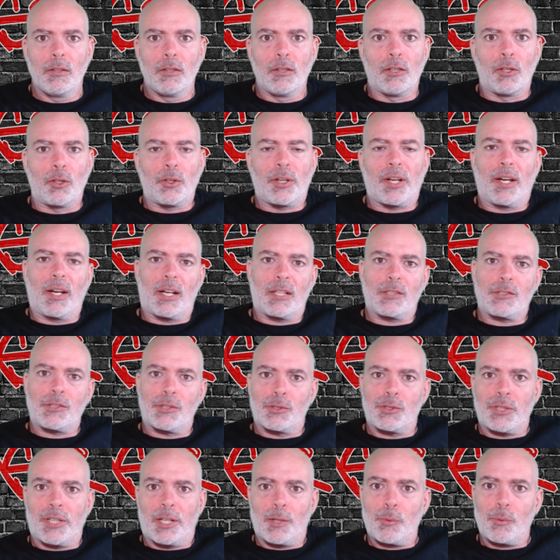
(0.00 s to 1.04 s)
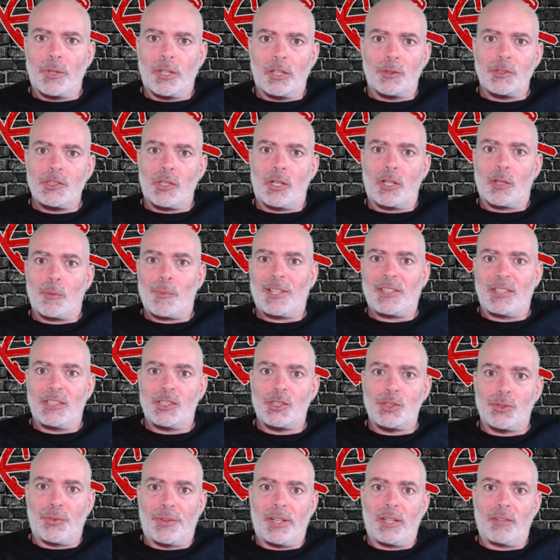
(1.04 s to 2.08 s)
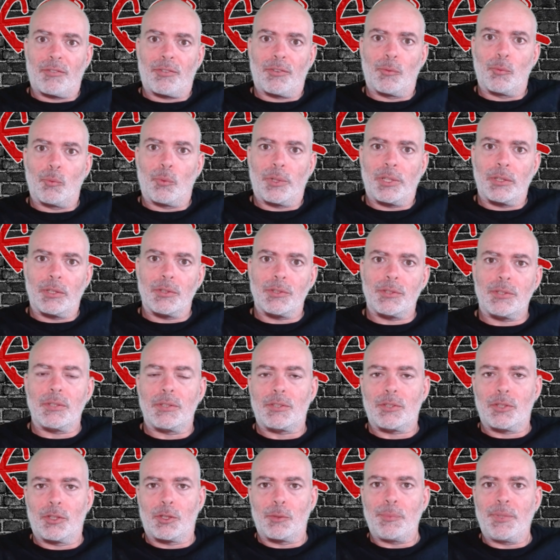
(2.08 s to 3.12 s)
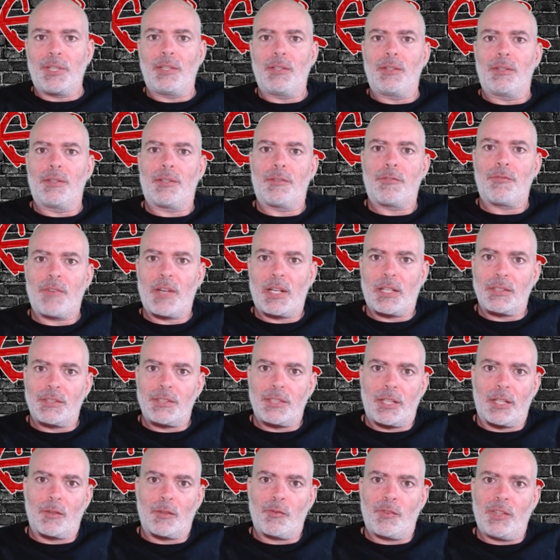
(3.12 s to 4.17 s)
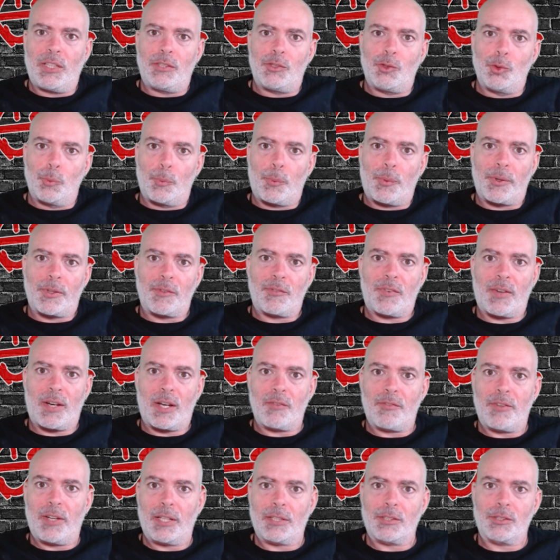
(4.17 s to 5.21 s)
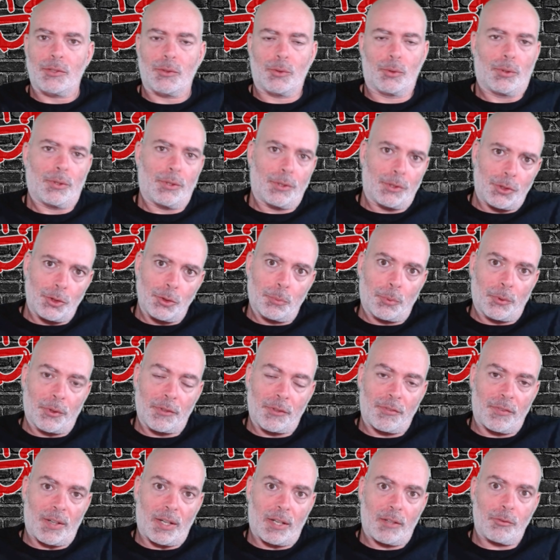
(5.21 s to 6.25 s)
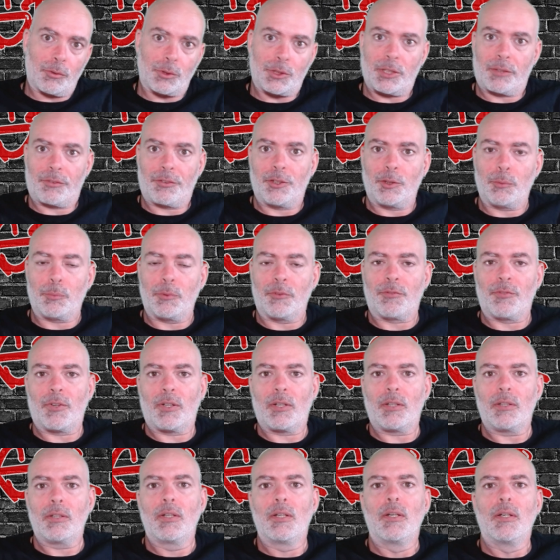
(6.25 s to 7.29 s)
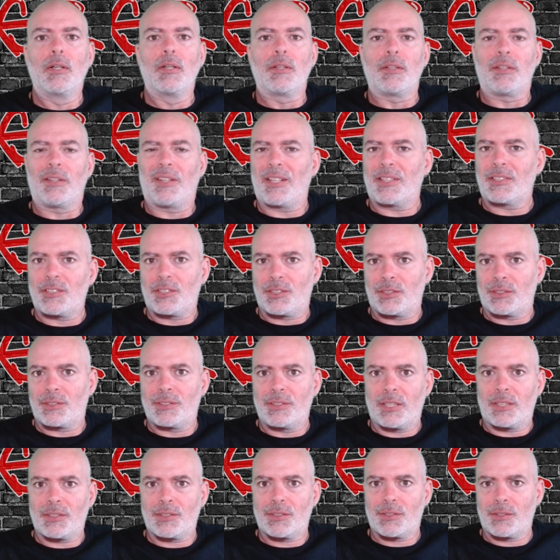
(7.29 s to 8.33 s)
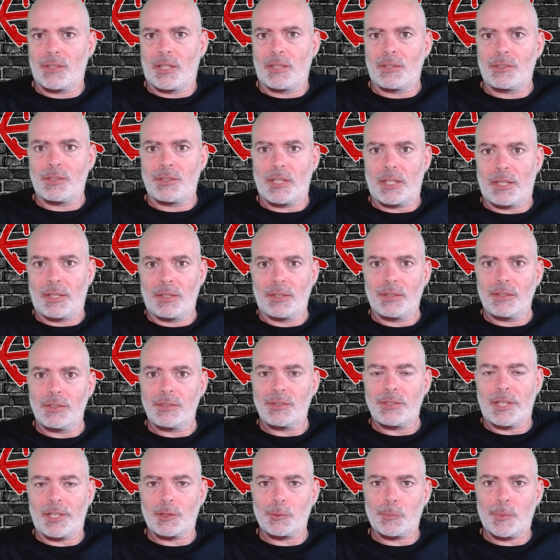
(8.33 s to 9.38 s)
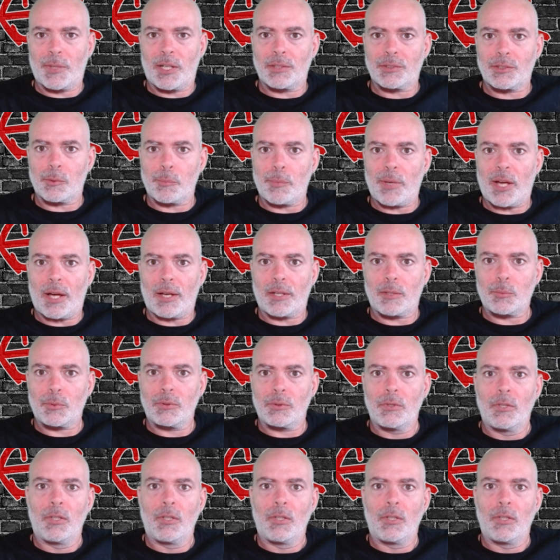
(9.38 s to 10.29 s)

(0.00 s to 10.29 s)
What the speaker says: Okay, guys, so today we're going to talk about these 3 different wheels. It's going to be the Fanatec V2.5X or the 2.5, whichever you prefer. The X just designates that it is Xbox compatible.